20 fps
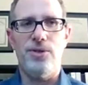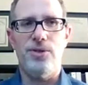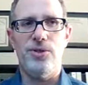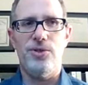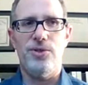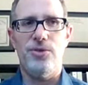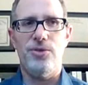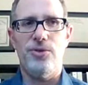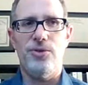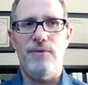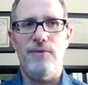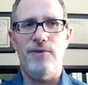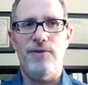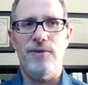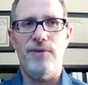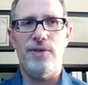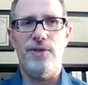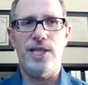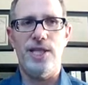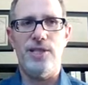who have
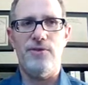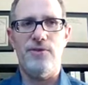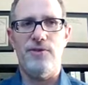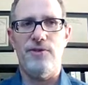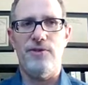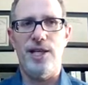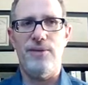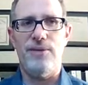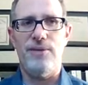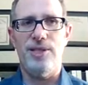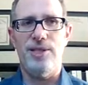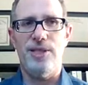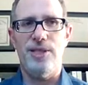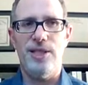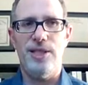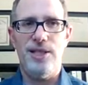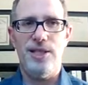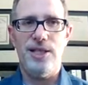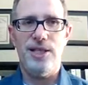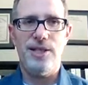never tested for vitamin
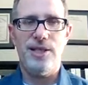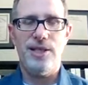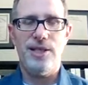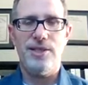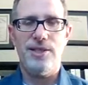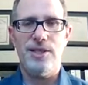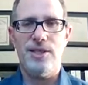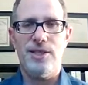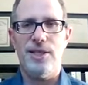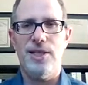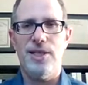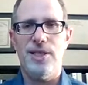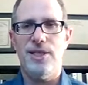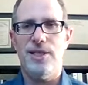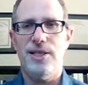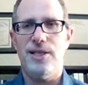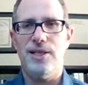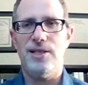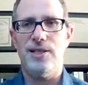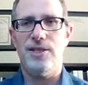D, I think it's a good
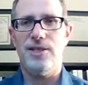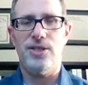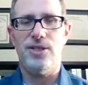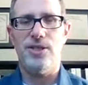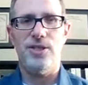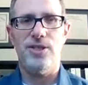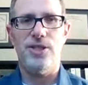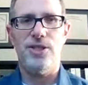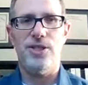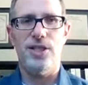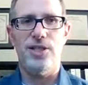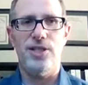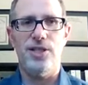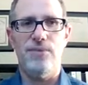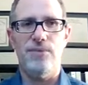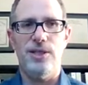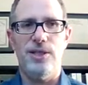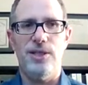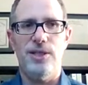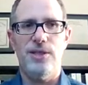idea because there's a good chance they'll
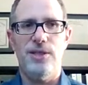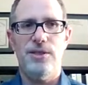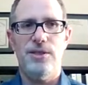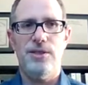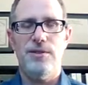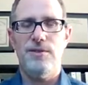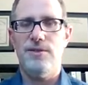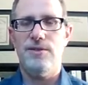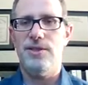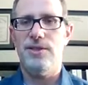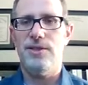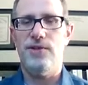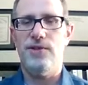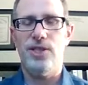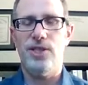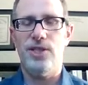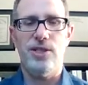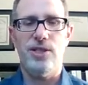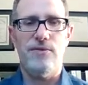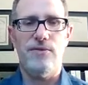be
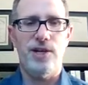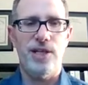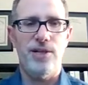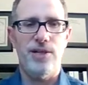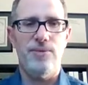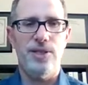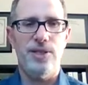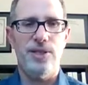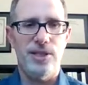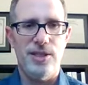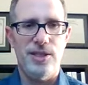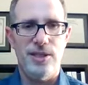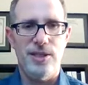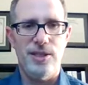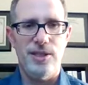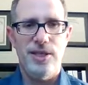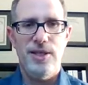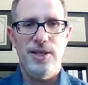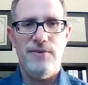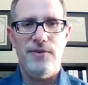deficient in vitamin D,
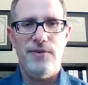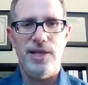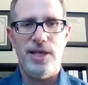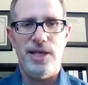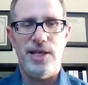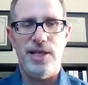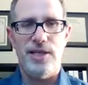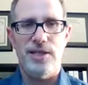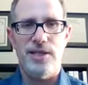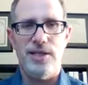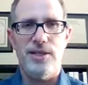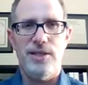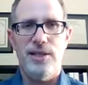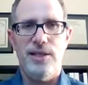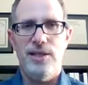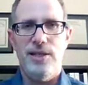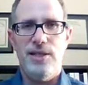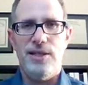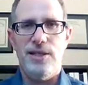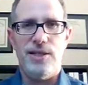and
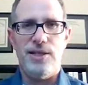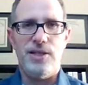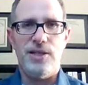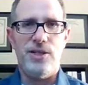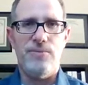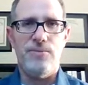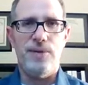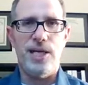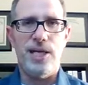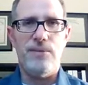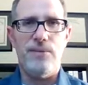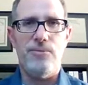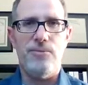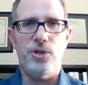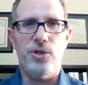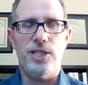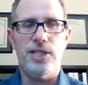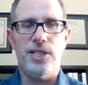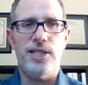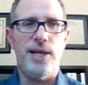it could make them more
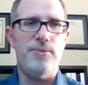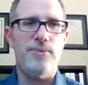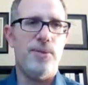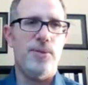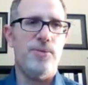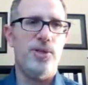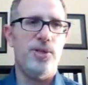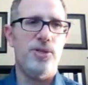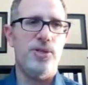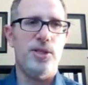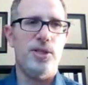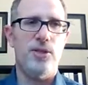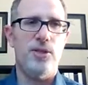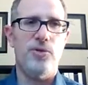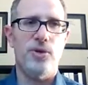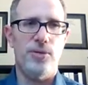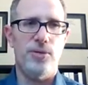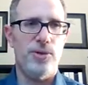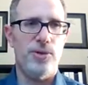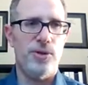susceptible to an
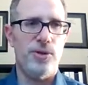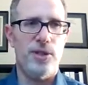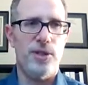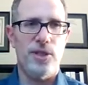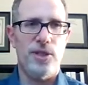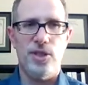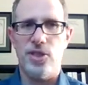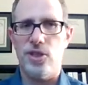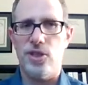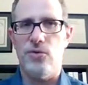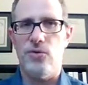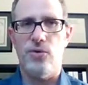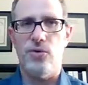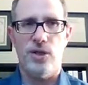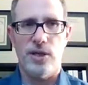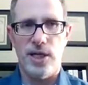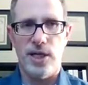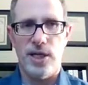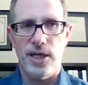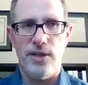autoimmune condition
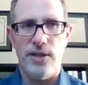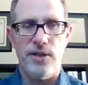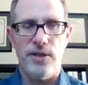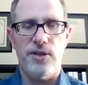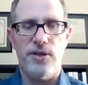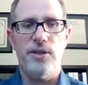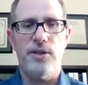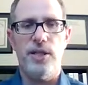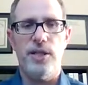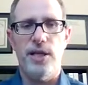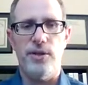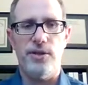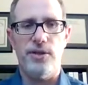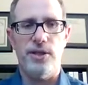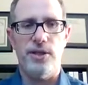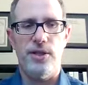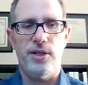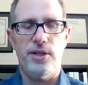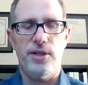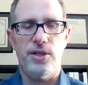or other health
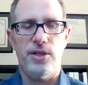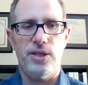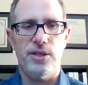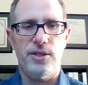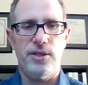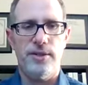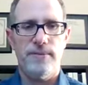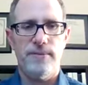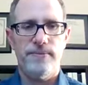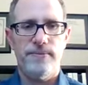conditions.